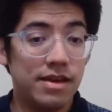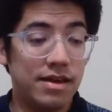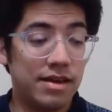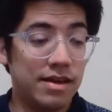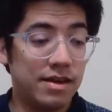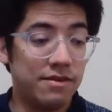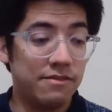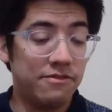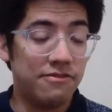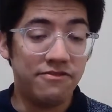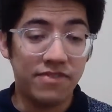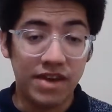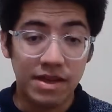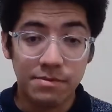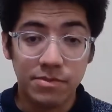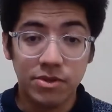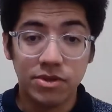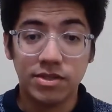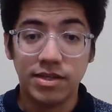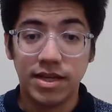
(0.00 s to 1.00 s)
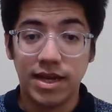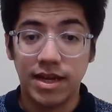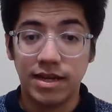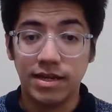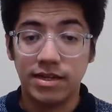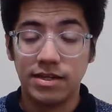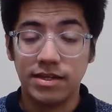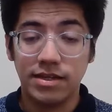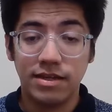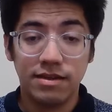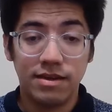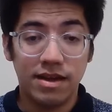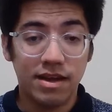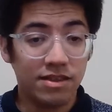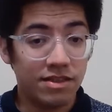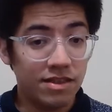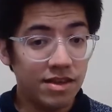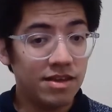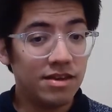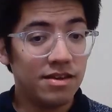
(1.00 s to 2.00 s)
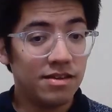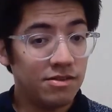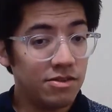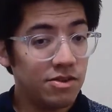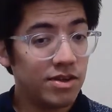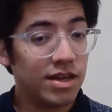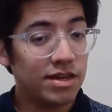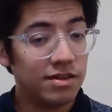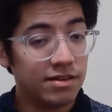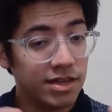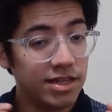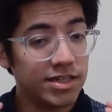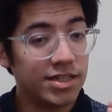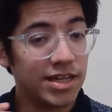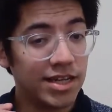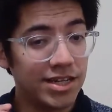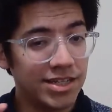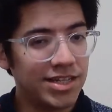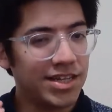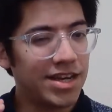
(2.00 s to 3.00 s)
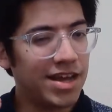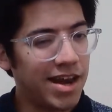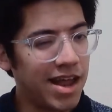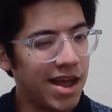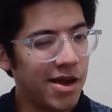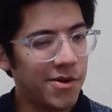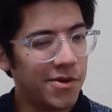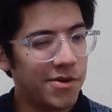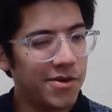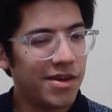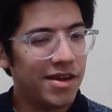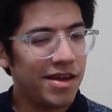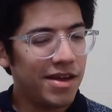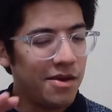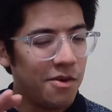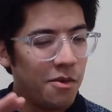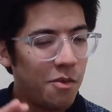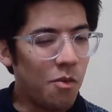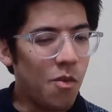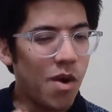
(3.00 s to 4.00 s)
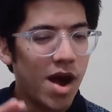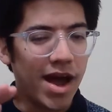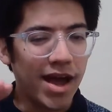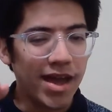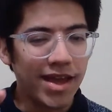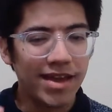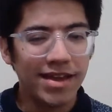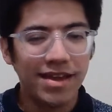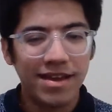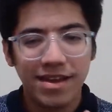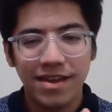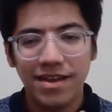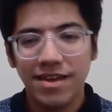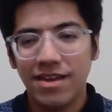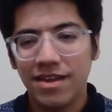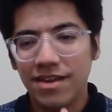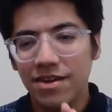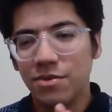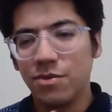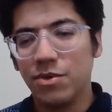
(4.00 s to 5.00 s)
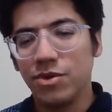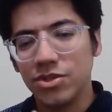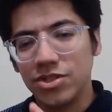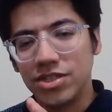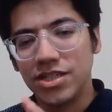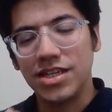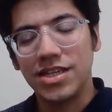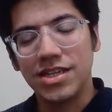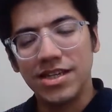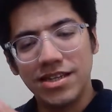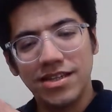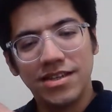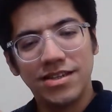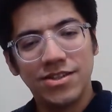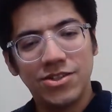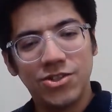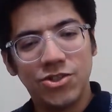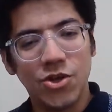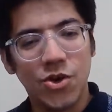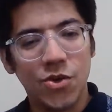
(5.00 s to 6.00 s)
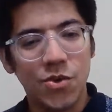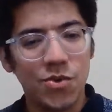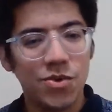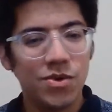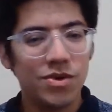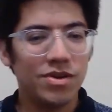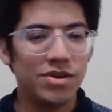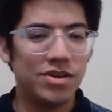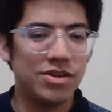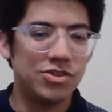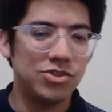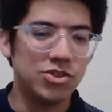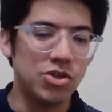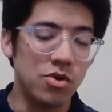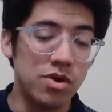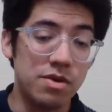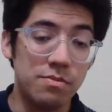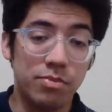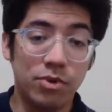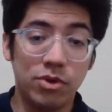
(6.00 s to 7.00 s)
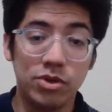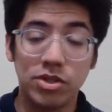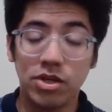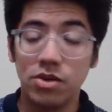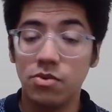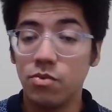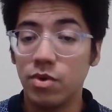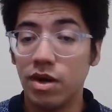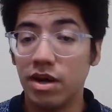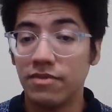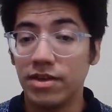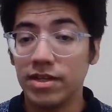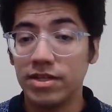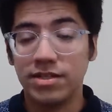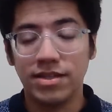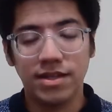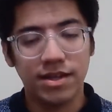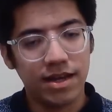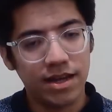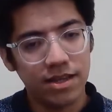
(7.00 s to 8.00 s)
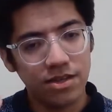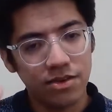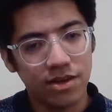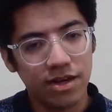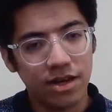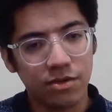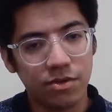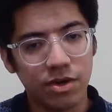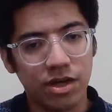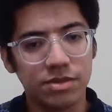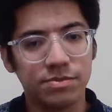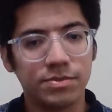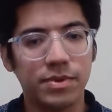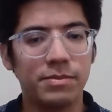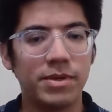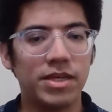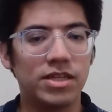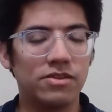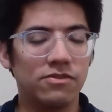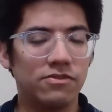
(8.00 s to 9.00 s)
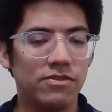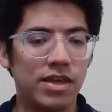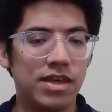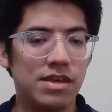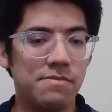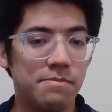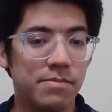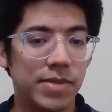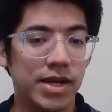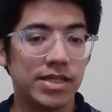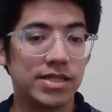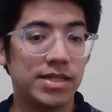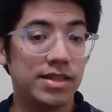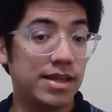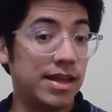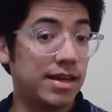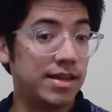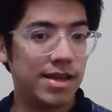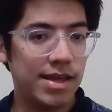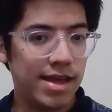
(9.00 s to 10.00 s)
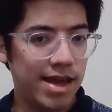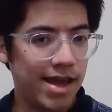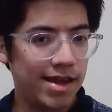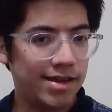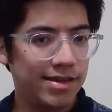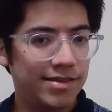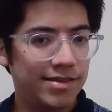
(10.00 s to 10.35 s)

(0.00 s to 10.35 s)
famous. And I think you can get an idea now why was he so important, relevant, and you can grasp a bit of the impact that he had.